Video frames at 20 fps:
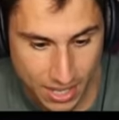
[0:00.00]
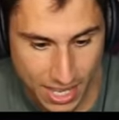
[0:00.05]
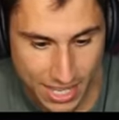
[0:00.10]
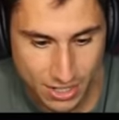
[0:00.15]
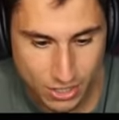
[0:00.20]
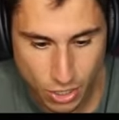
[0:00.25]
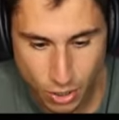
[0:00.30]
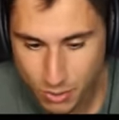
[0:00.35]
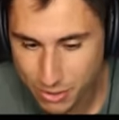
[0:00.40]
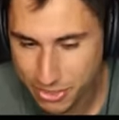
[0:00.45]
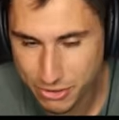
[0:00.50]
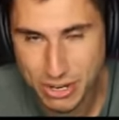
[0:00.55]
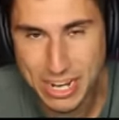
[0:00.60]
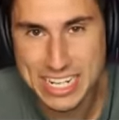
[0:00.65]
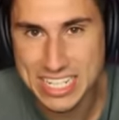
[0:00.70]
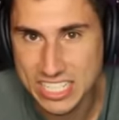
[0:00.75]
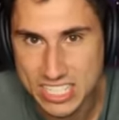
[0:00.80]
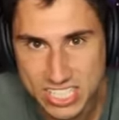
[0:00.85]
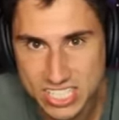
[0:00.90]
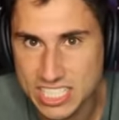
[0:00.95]
I don't know, are there
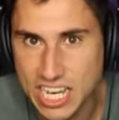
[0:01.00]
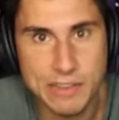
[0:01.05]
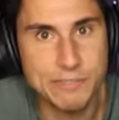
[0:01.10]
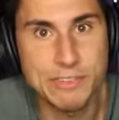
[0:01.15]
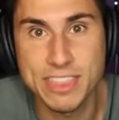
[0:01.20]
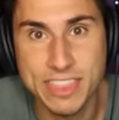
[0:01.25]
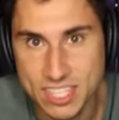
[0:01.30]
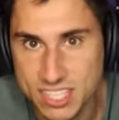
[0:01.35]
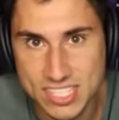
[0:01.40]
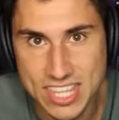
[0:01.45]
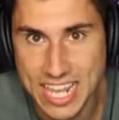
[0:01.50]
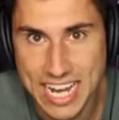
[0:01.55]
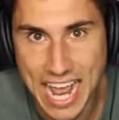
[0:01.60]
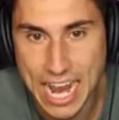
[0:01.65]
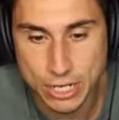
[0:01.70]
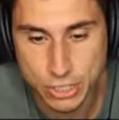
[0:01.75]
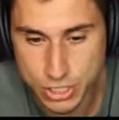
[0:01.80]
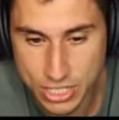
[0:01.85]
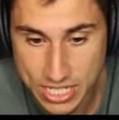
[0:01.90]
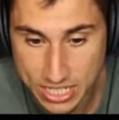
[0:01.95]
any sevenths that
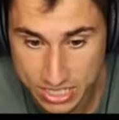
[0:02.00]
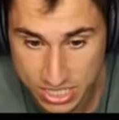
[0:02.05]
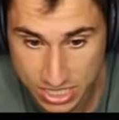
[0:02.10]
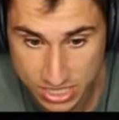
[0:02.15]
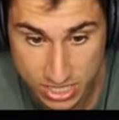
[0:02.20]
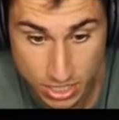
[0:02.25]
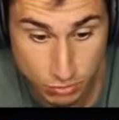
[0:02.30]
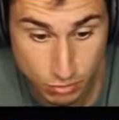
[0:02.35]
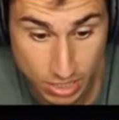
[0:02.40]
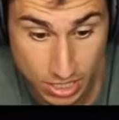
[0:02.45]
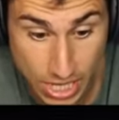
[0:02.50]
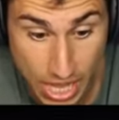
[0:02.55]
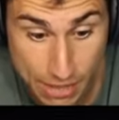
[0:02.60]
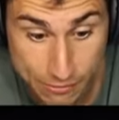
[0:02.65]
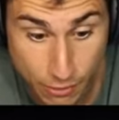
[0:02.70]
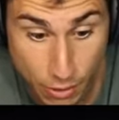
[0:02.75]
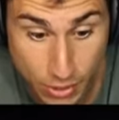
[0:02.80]
actually exist in real life?